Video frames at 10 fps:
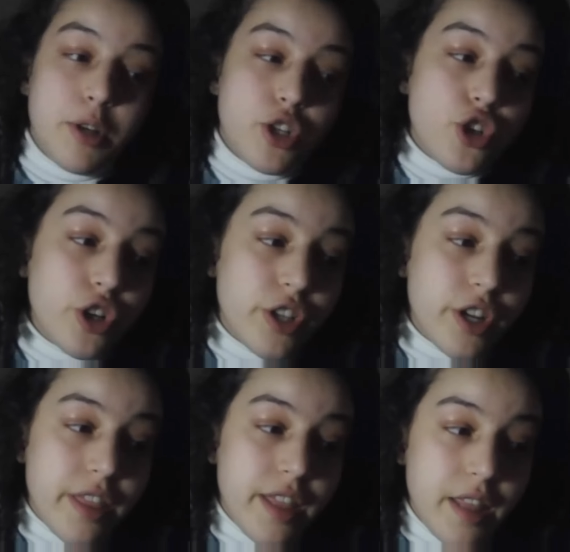much
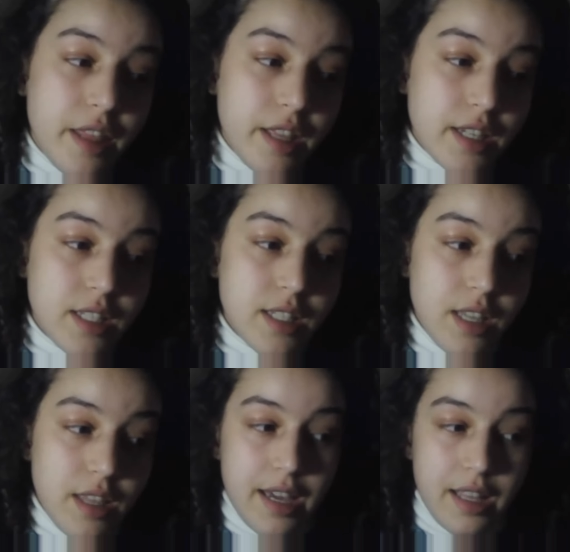harder than this
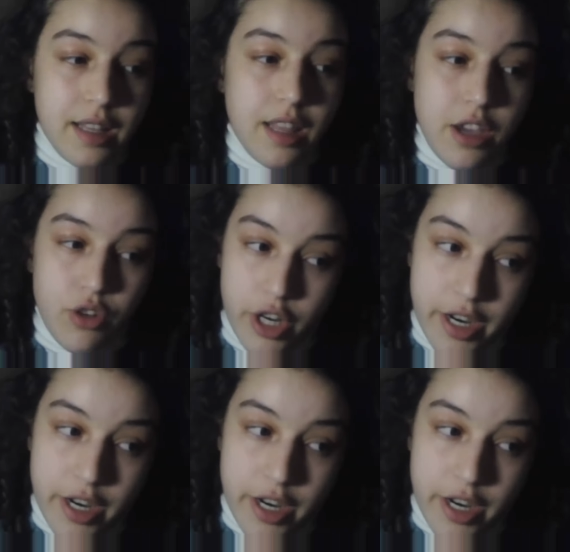than they